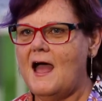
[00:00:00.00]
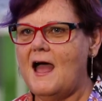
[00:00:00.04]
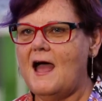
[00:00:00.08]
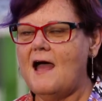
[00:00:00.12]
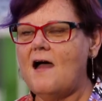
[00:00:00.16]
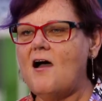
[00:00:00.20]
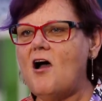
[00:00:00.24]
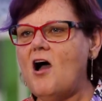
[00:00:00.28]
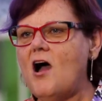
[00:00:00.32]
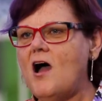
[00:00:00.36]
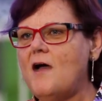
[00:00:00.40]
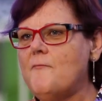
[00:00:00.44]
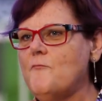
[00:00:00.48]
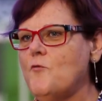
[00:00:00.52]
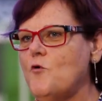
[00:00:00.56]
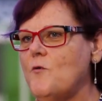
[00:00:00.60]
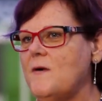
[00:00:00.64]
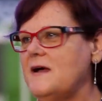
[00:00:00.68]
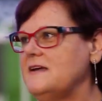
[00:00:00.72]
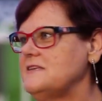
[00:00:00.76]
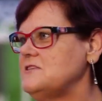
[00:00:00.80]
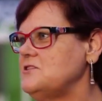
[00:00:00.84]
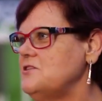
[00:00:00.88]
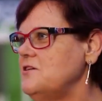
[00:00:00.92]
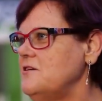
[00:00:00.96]
I'm
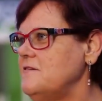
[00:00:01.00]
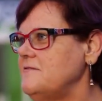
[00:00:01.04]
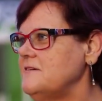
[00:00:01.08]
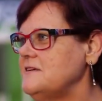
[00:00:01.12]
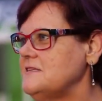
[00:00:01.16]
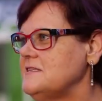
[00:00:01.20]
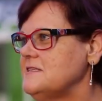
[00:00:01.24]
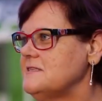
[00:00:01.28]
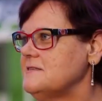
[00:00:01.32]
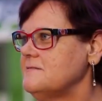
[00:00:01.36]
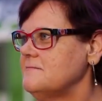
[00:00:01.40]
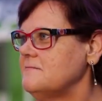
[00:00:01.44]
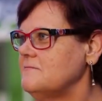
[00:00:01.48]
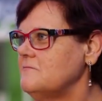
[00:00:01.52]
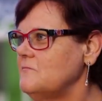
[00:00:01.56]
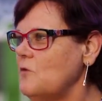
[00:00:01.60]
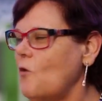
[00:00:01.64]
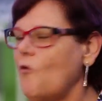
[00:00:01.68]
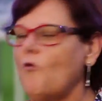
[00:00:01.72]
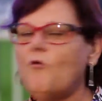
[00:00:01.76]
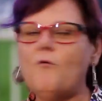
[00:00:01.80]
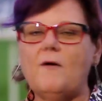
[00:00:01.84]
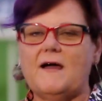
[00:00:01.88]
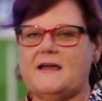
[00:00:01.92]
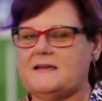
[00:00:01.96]
always nervous,
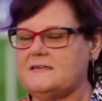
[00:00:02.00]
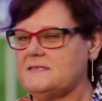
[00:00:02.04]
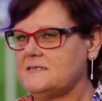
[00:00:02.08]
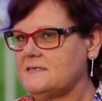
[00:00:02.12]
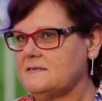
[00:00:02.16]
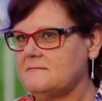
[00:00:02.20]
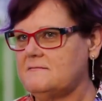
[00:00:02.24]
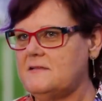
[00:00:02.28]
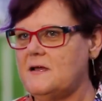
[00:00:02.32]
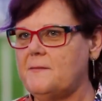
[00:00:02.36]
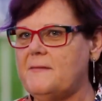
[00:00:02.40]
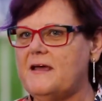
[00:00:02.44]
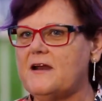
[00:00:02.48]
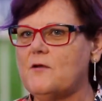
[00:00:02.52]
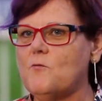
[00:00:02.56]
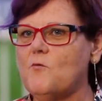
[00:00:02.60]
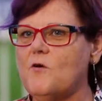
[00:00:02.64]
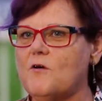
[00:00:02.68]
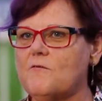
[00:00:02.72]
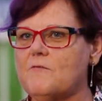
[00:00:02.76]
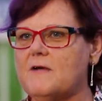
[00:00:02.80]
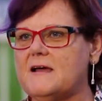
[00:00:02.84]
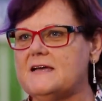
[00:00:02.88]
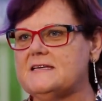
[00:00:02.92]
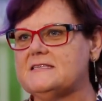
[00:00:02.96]
always, no matter
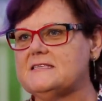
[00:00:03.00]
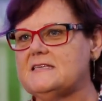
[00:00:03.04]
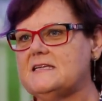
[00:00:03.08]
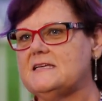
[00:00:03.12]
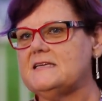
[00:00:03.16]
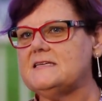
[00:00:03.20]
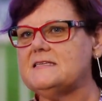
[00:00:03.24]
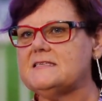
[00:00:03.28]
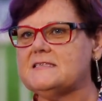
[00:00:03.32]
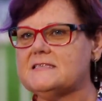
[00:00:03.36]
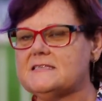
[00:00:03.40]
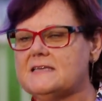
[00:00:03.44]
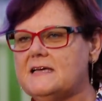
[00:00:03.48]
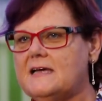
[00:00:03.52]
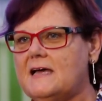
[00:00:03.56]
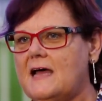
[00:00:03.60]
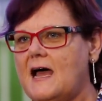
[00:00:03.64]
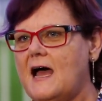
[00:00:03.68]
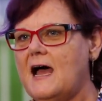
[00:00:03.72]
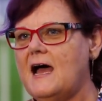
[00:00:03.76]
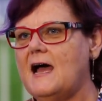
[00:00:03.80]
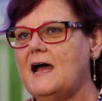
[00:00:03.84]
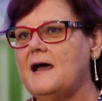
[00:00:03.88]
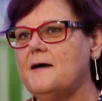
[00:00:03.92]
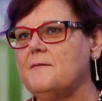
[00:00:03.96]
what race it is.
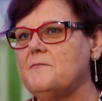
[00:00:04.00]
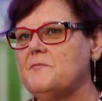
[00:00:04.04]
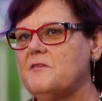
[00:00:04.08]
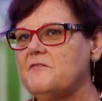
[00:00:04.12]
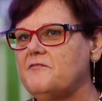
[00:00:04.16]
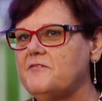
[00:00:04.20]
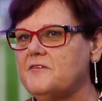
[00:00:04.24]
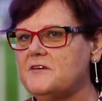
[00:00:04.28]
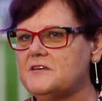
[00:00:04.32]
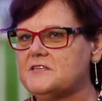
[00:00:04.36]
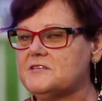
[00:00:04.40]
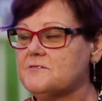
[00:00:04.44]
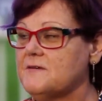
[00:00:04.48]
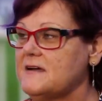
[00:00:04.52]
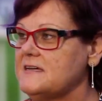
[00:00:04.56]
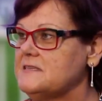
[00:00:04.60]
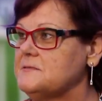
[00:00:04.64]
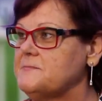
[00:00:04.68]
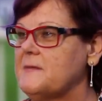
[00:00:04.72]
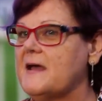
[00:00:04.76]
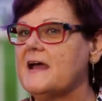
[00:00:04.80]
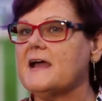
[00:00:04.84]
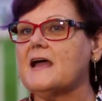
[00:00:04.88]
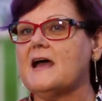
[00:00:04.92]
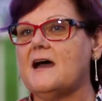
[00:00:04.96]
The first
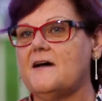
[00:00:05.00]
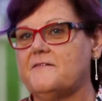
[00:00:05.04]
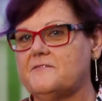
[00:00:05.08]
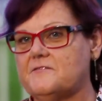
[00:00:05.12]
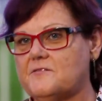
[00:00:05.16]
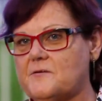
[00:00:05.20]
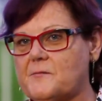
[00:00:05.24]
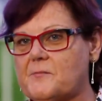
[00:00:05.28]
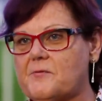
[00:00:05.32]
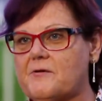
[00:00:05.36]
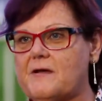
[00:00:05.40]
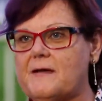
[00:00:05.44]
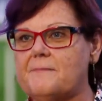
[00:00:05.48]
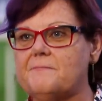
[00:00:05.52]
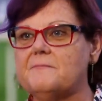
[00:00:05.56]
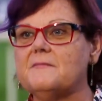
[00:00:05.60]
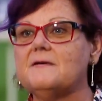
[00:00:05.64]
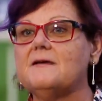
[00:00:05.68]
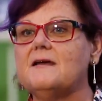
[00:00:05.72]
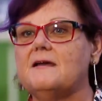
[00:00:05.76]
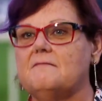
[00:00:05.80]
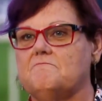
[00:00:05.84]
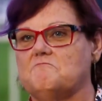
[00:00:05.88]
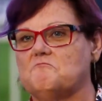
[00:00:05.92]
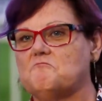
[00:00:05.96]
race back after a prep
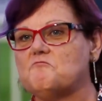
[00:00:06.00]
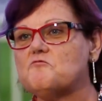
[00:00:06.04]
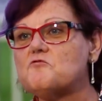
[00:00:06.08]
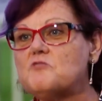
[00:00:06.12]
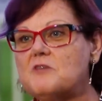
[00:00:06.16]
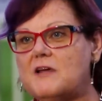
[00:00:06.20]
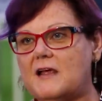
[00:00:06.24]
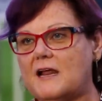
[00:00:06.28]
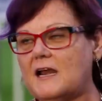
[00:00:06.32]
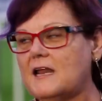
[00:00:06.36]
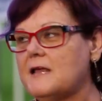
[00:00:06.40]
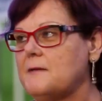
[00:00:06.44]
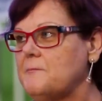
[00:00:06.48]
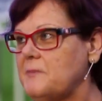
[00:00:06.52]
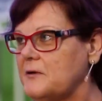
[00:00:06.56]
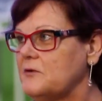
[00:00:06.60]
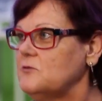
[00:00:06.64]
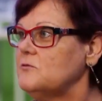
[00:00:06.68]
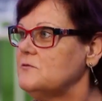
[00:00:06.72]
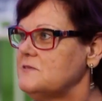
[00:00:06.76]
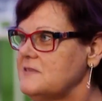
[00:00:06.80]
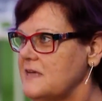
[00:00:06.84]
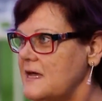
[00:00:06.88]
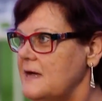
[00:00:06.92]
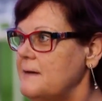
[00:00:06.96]
really
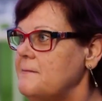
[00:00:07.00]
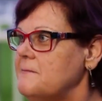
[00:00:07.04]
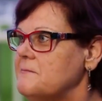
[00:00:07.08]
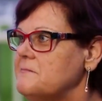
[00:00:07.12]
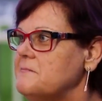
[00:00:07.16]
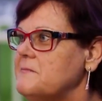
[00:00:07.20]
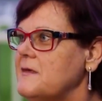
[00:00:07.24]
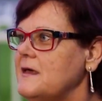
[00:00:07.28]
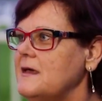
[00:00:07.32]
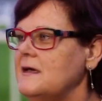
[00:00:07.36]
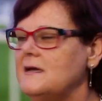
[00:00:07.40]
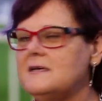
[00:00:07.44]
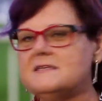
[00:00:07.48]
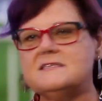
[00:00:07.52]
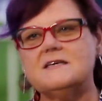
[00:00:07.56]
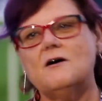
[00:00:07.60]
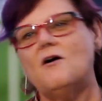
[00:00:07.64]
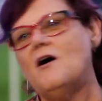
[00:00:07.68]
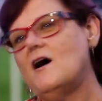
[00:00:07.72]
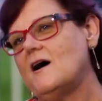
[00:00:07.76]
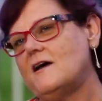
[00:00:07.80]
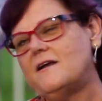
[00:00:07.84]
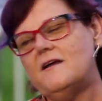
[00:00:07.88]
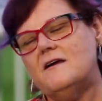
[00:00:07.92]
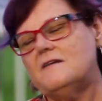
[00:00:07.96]
builds up,
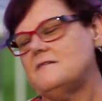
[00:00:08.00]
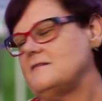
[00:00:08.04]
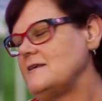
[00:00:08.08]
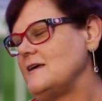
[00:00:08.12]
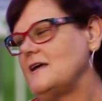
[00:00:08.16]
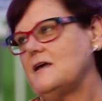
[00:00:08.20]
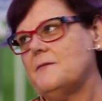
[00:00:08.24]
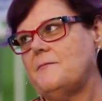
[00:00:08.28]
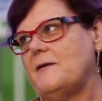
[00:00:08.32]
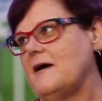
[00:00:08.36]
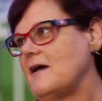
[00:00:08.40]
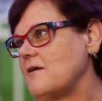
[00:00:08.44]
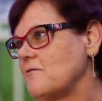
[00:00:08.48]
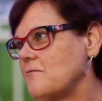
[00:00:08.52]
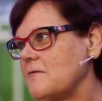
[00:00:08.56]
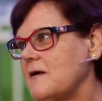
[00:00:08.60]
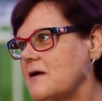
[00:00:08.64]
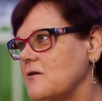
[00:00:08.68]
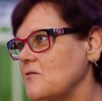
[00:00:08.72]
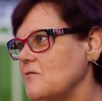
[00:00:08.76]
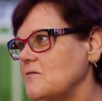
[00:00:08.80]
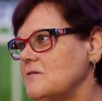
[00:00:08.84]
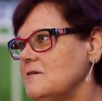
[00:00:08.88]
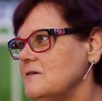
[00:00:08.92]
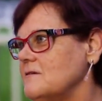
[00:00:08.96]
so I don't think about a
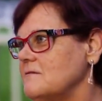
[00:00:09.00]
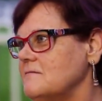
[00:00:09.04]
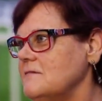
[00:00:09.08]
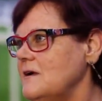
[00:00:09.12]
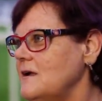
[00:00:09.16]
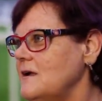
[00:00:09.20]
record.